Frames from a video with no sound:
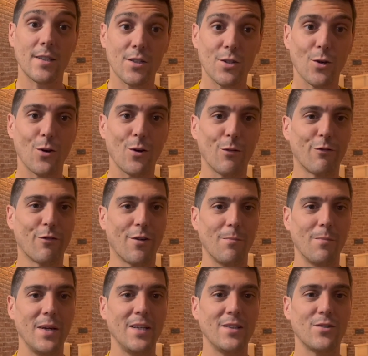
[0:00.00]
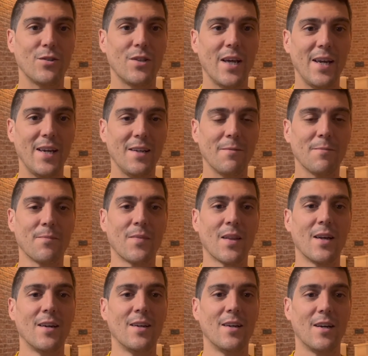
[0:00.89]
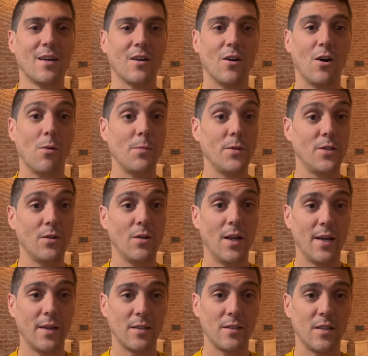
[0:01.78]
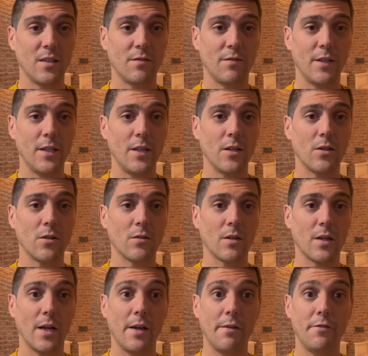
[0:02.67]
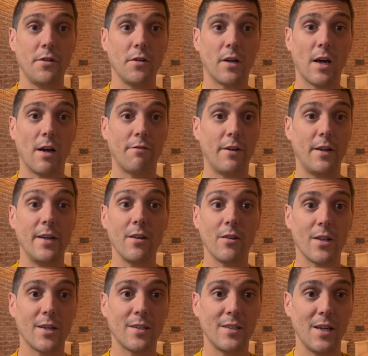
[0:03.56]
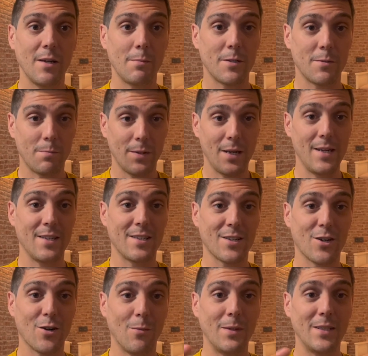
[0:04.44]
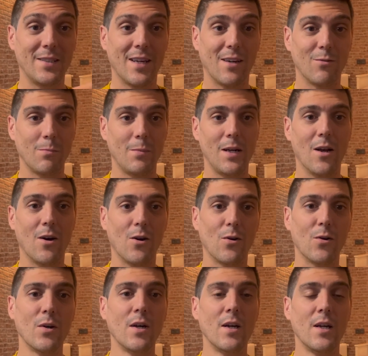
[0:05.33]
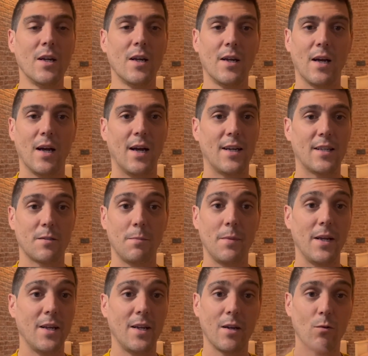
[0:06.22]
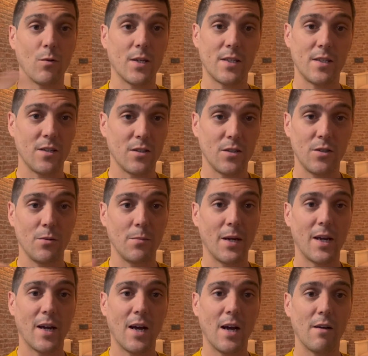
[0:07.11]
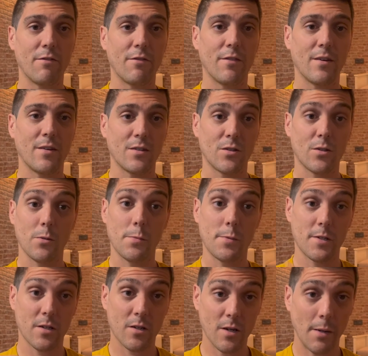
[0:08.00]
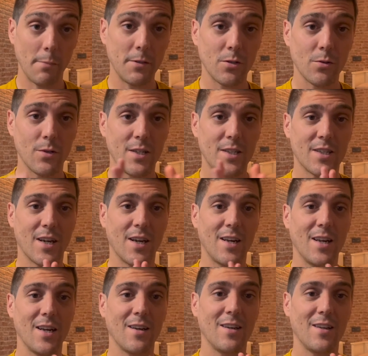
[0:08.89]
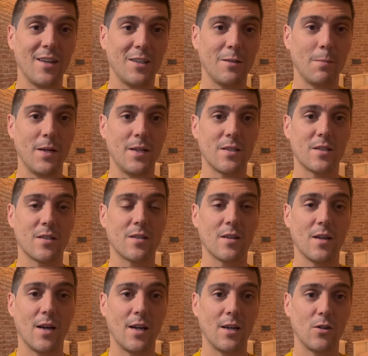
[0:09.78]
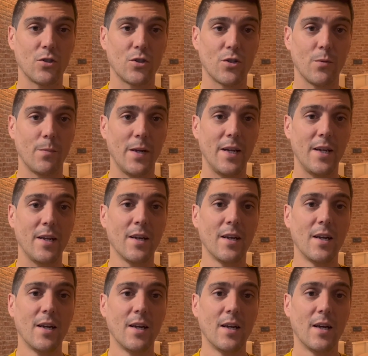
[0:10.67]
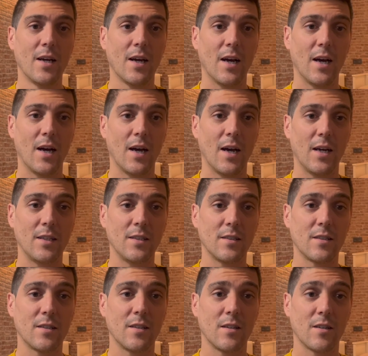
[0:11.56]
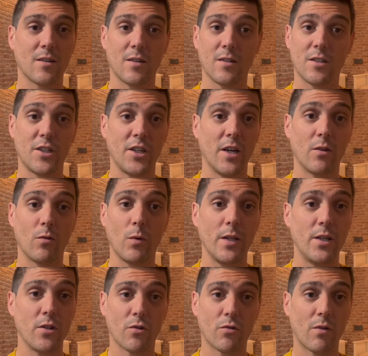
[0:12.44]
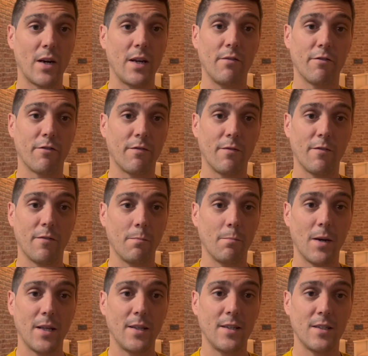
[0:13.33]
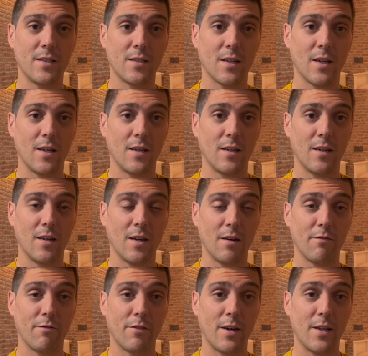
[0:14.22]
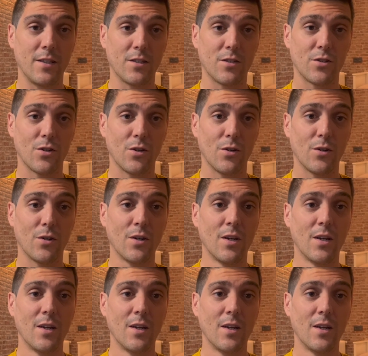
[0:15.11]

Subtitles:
all from me today. Hope you liked video. If you have any other tips, please comment down below. Ask me any questions you may have. Subscribe to the channel, it means a lot to me. And share with your running buddies and friends. So